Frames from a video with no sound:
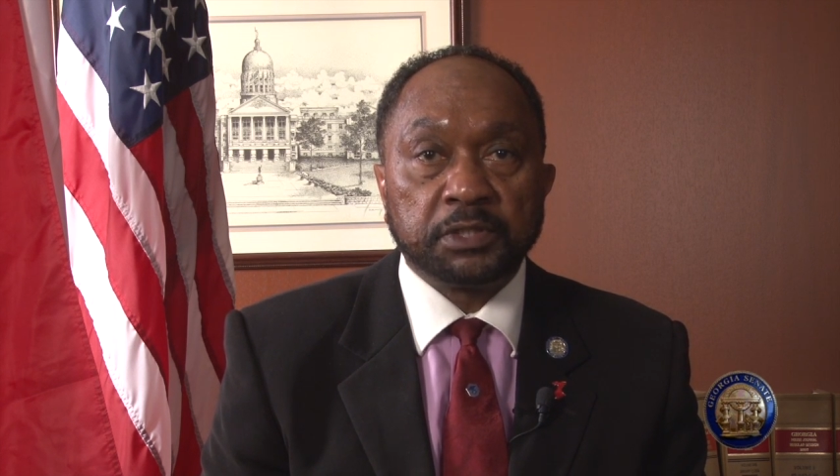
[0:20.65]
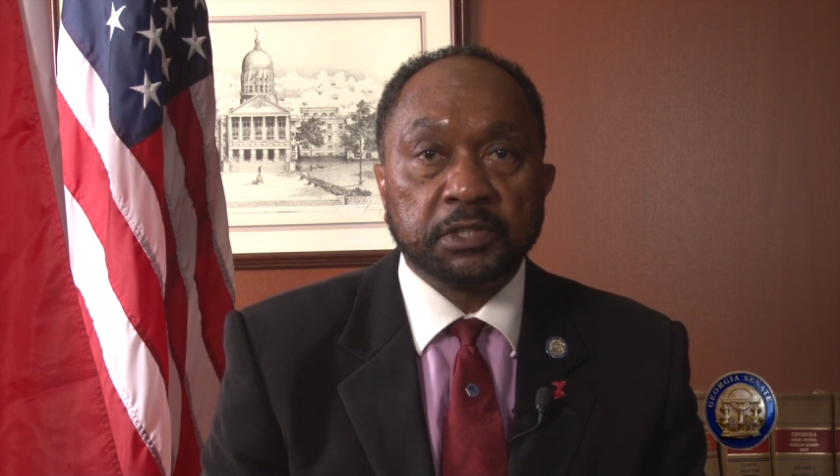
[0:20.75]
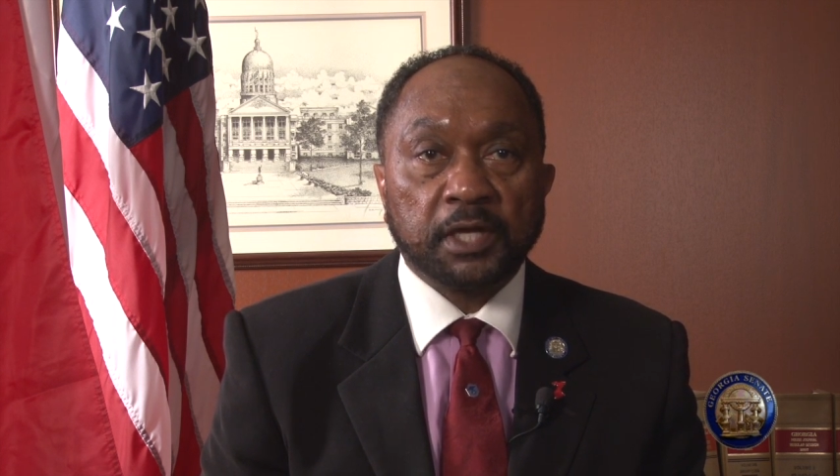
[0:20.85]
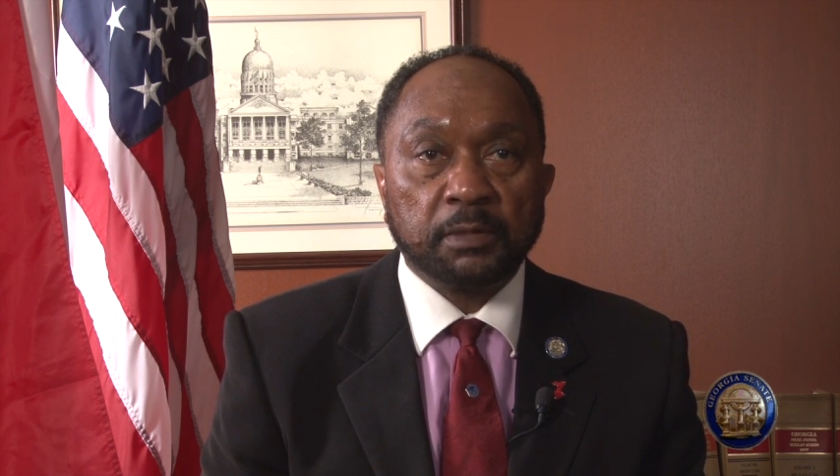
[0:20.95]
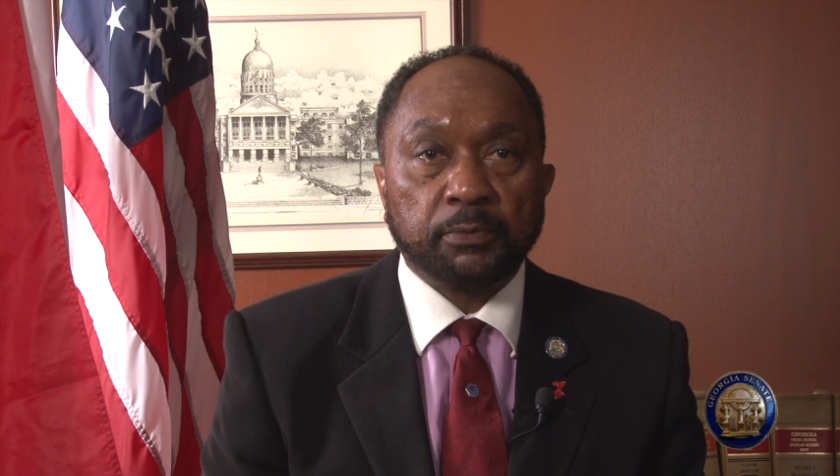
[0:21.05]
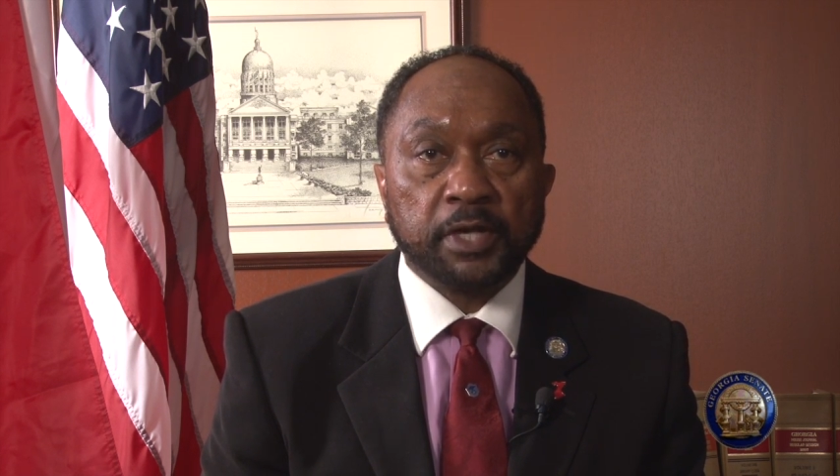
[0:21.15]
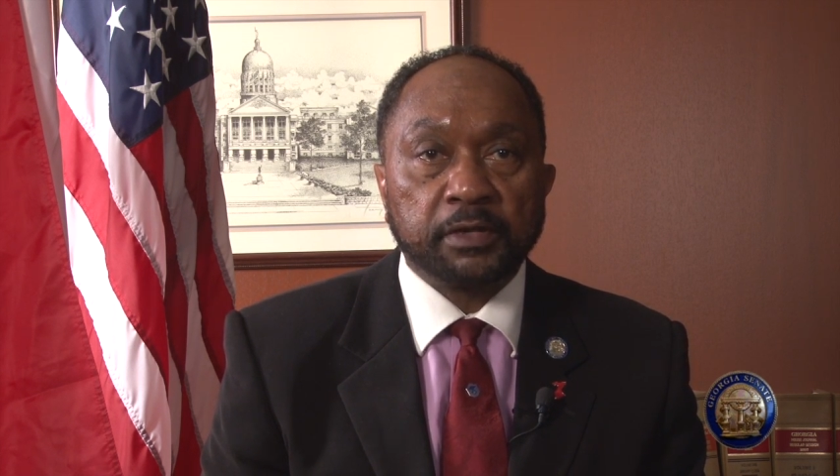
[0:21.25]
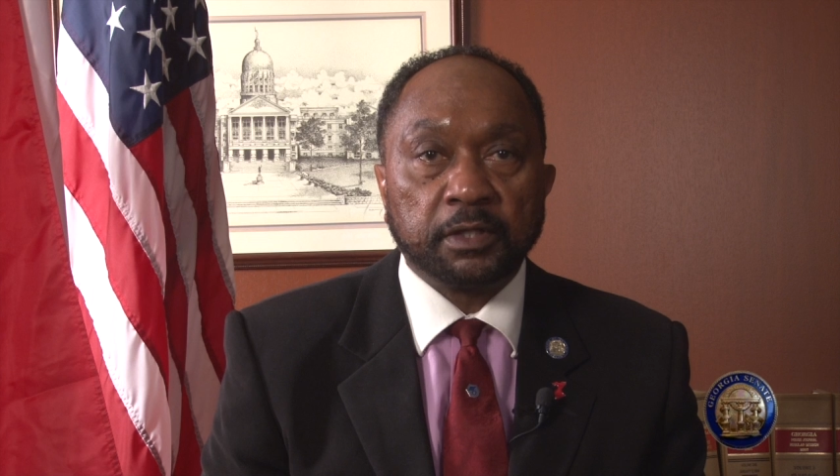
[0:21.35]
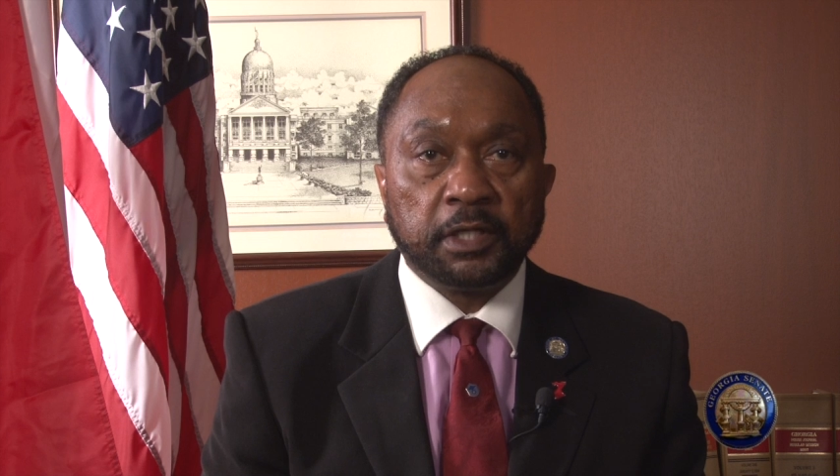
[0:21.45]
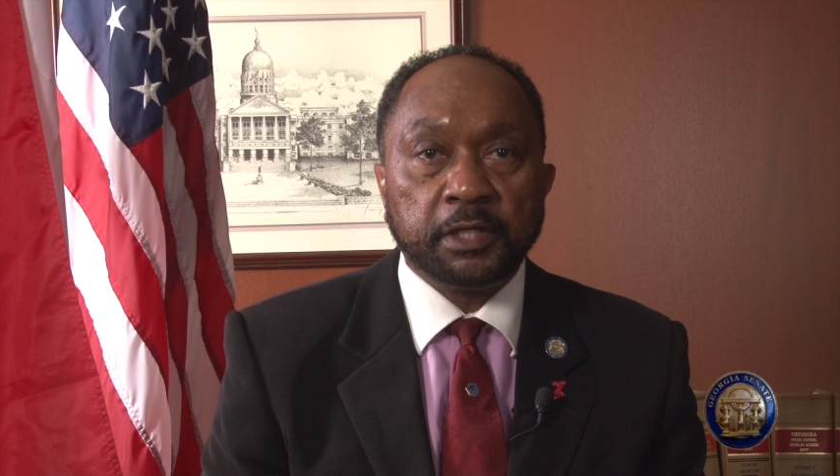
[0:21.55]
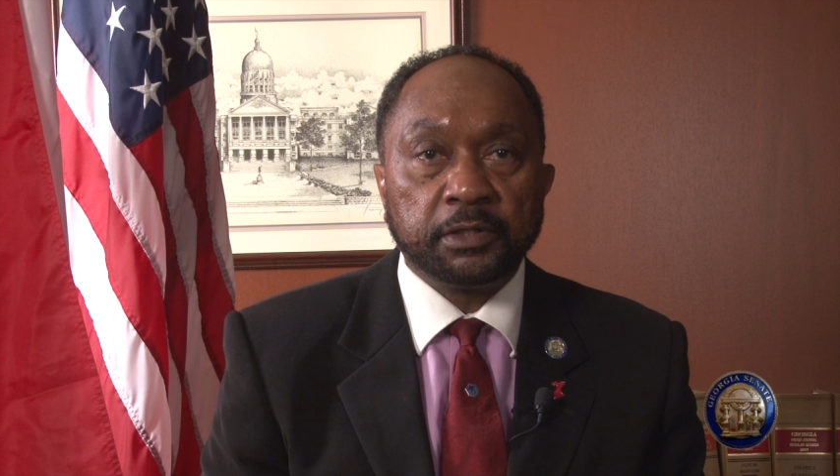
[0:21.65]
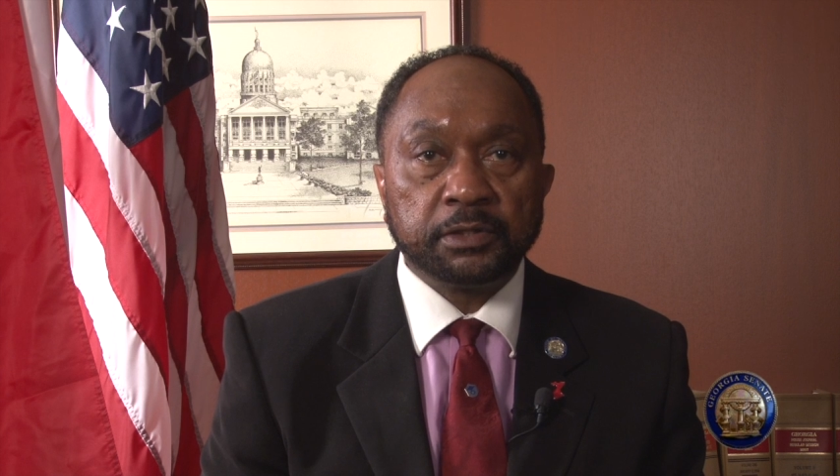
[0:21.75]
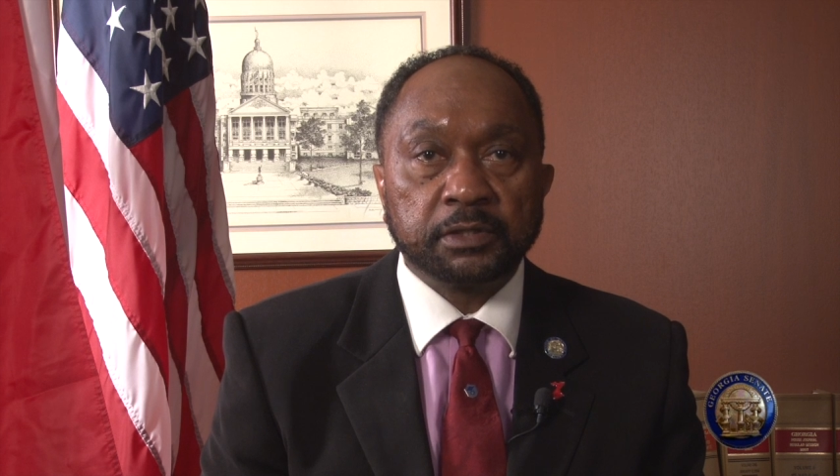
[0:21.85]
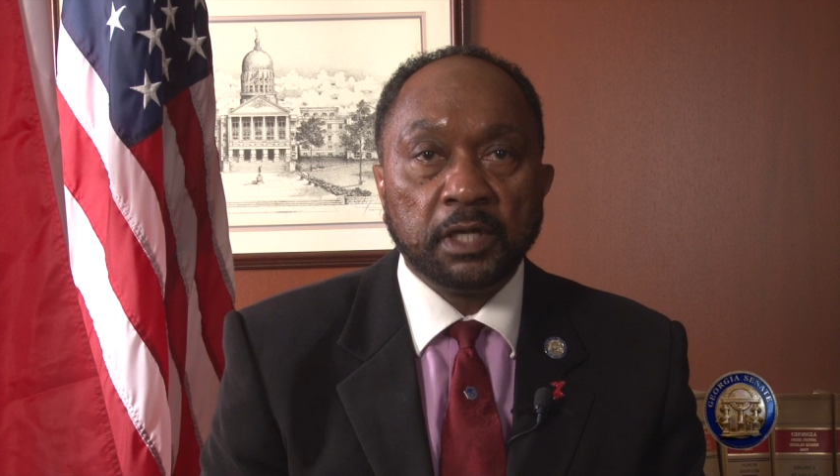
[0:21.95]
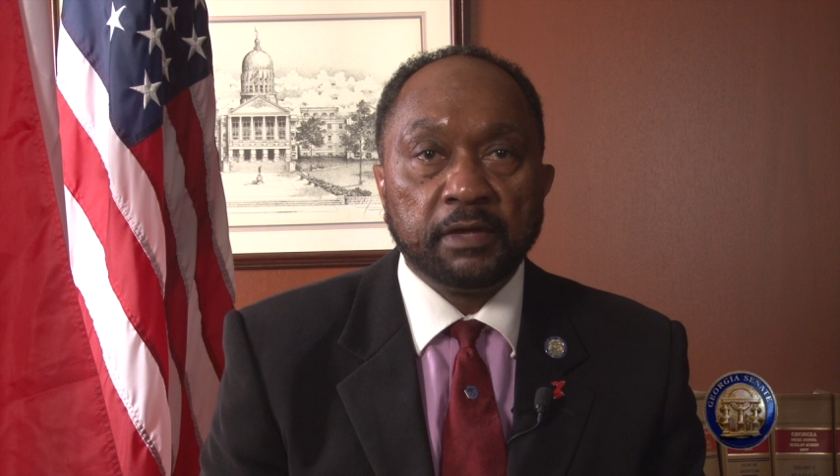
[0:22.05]
celebrate the
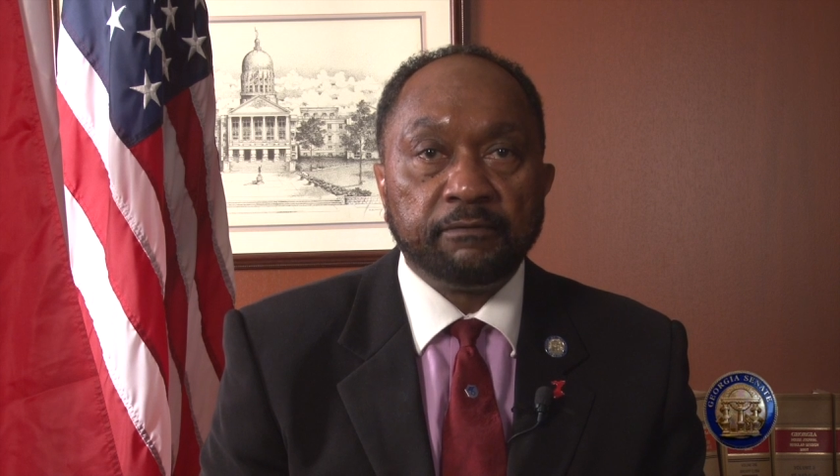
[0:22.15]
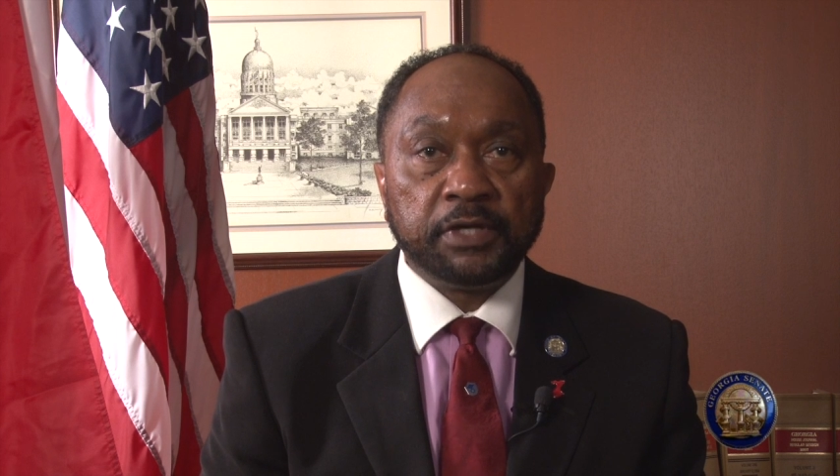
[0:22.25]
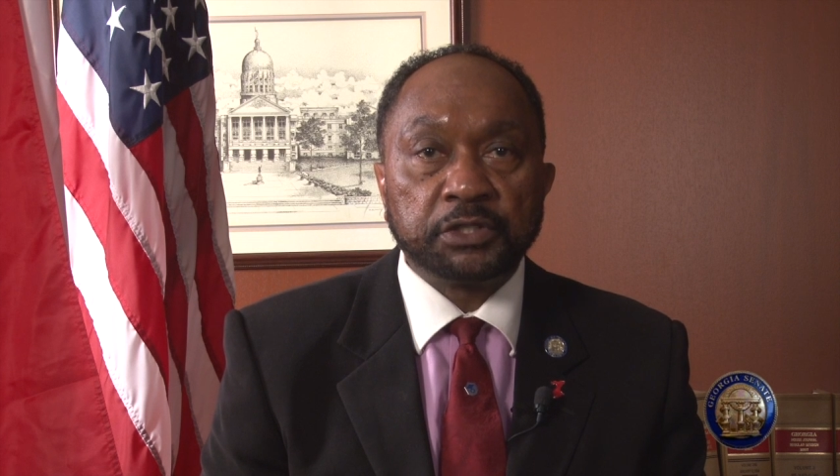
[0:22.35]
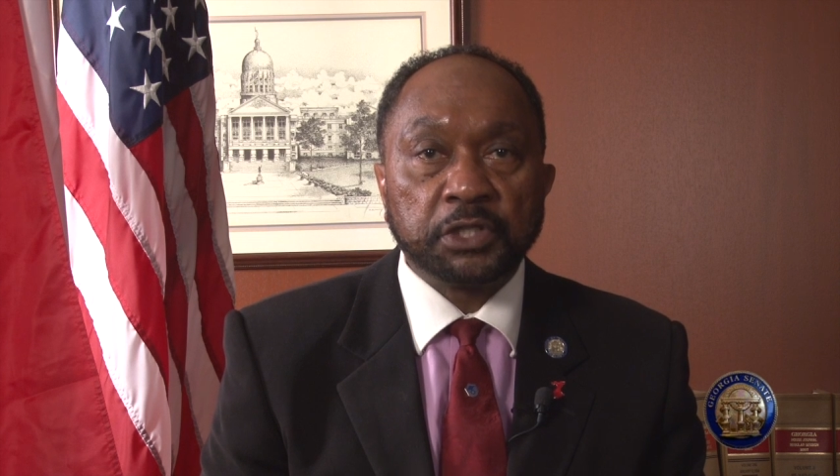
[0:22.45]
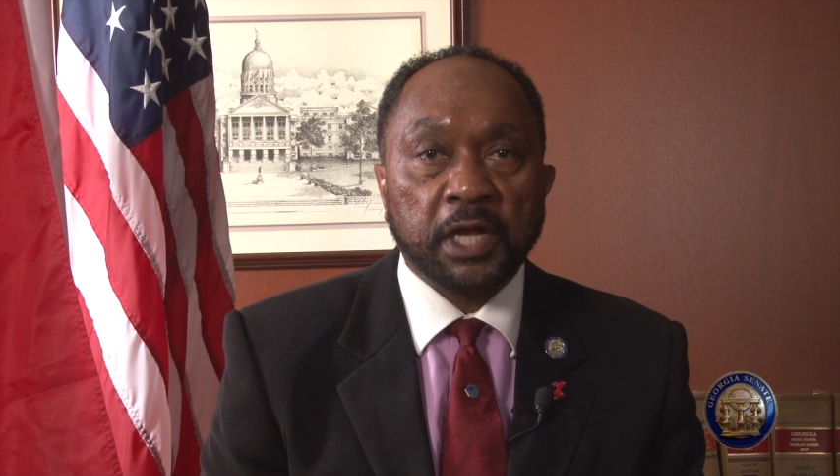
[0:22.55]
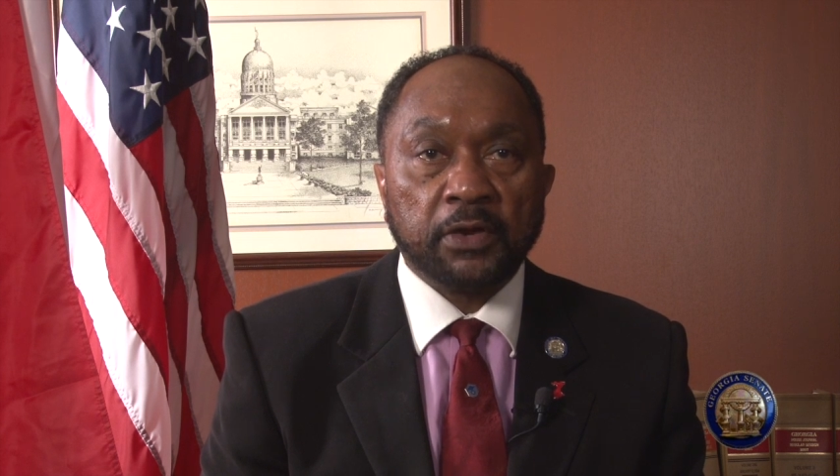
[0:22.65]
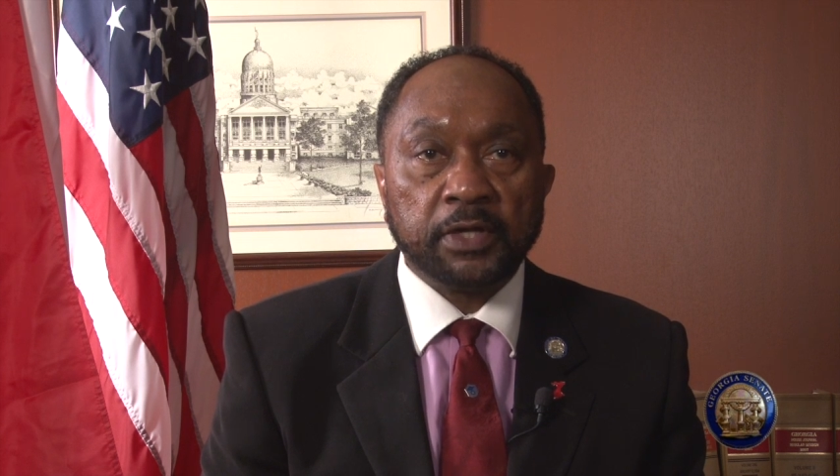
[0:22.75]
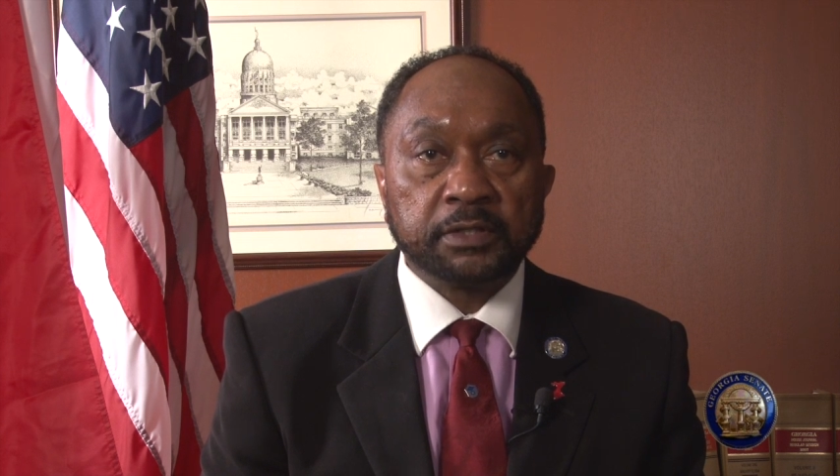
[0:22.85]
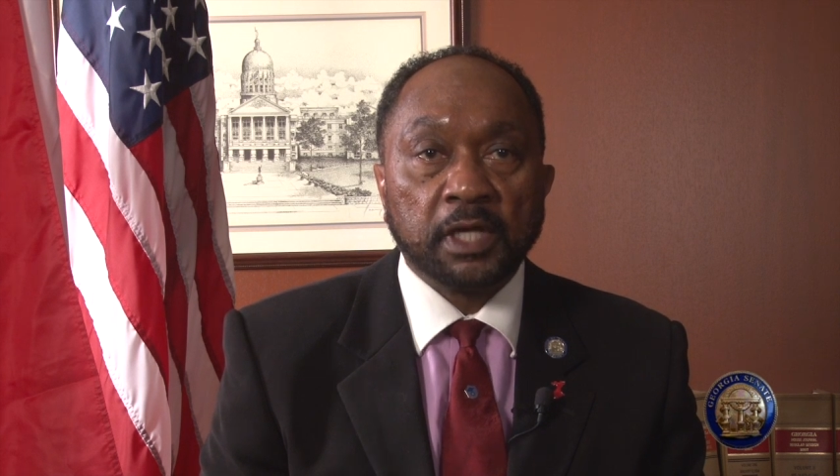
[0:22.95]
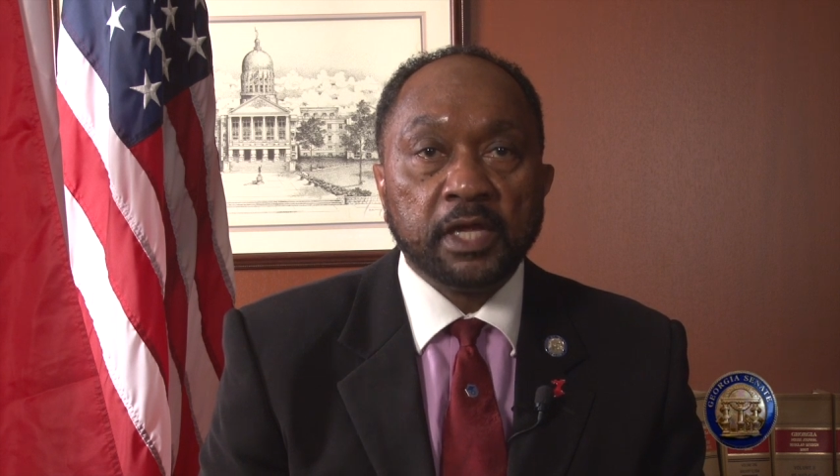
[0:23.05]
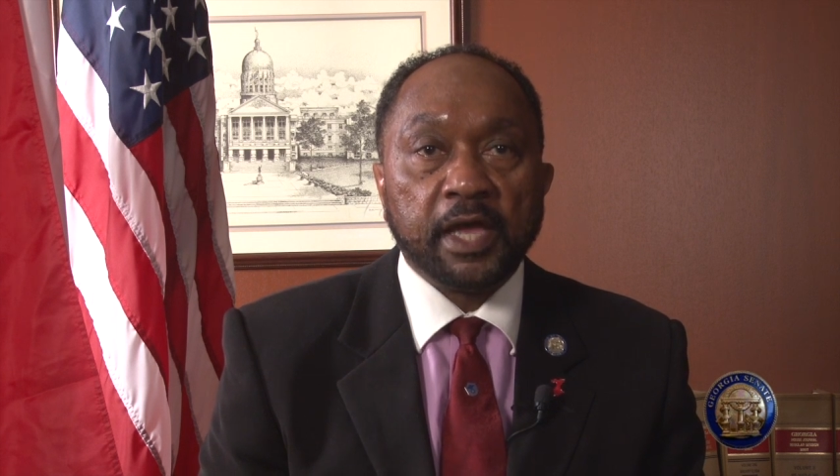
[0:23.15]
leaders, visionaries,